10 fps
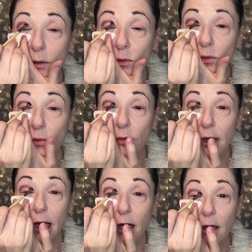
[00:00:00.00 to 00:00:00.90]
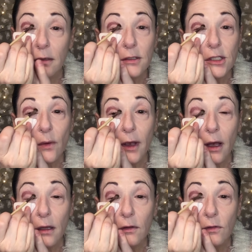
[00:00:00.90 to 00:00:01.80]
Ooh, that color is going
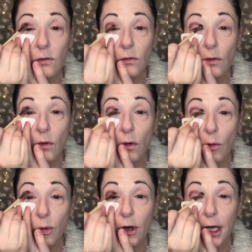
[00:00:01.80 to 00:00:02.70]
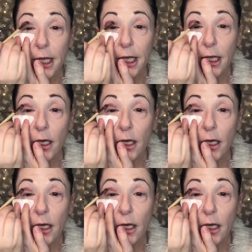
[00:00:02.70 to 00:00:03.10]
on so pretty.